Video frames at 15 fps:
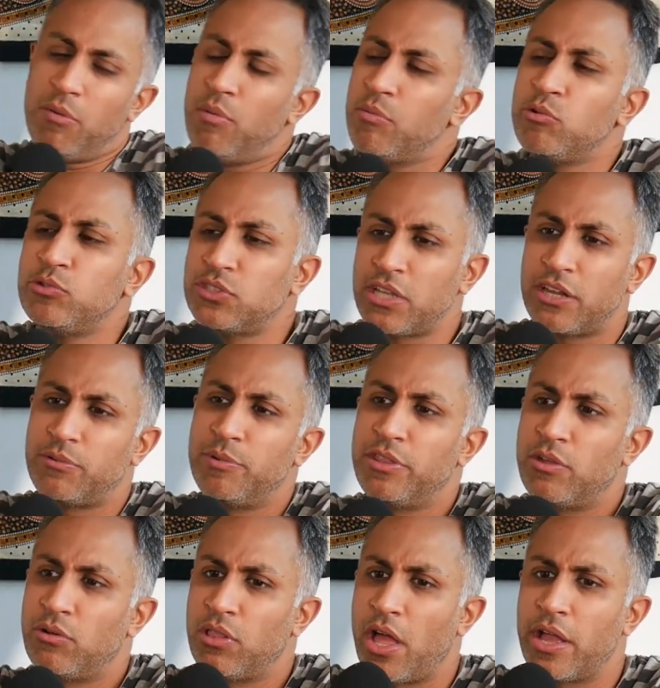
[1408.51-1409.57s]
I don't remember who said it to me.
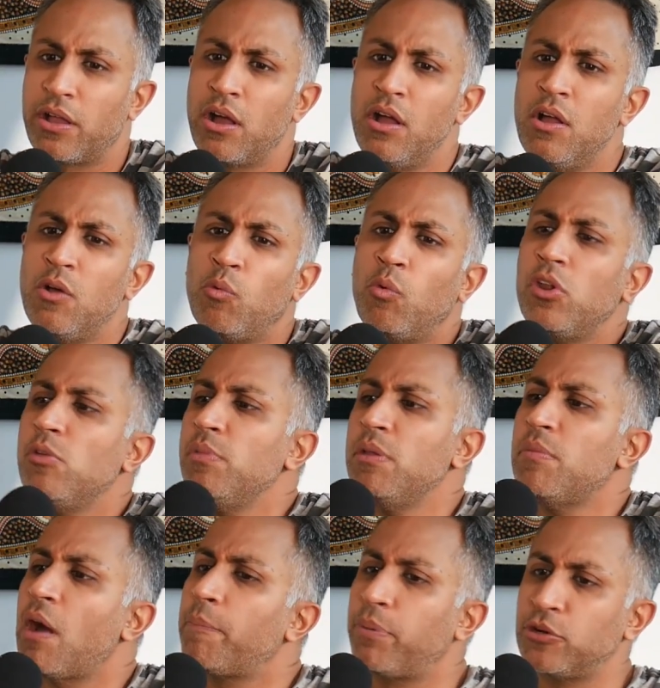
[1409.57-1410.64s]
They were like, "What do you
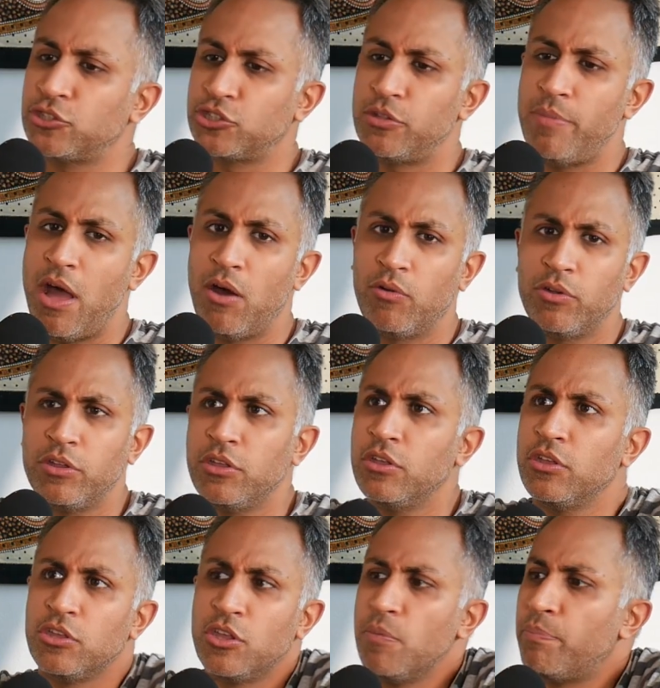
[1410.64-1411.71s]
mean by push them out?
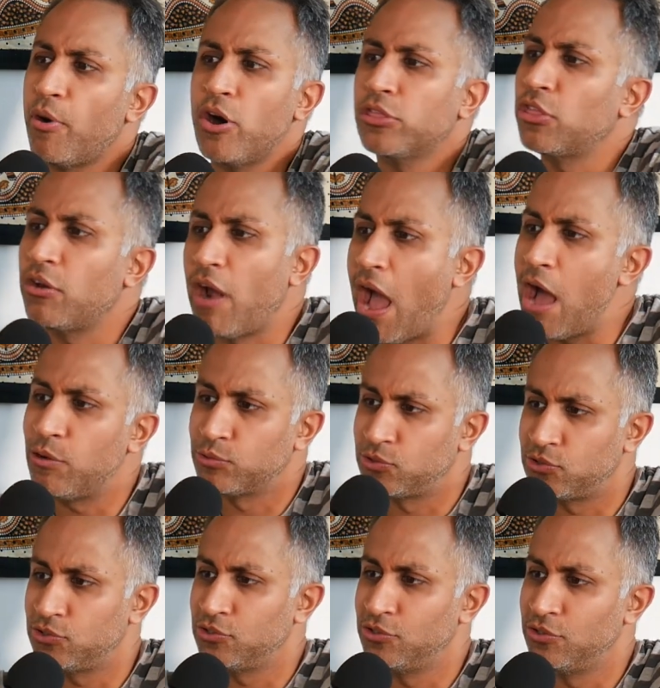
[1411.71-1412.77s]
You bought their house."